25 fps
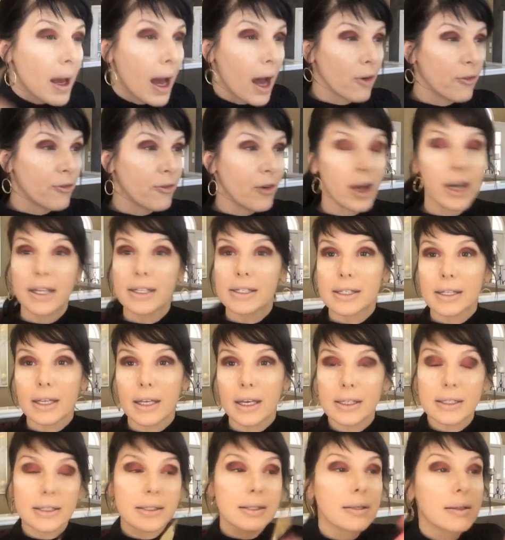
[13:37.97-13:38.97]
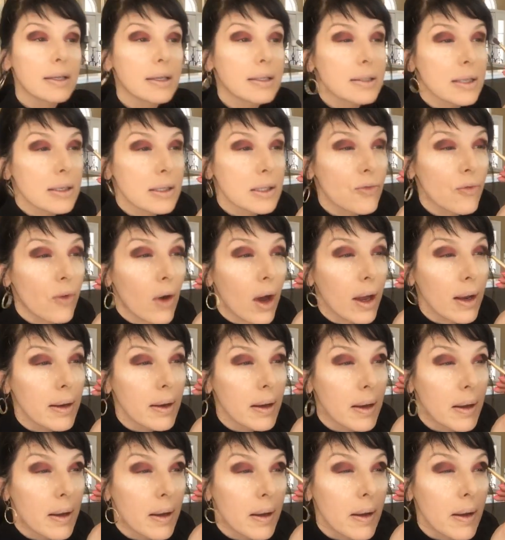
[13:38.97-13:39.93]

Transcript: How fun is this? This is fun,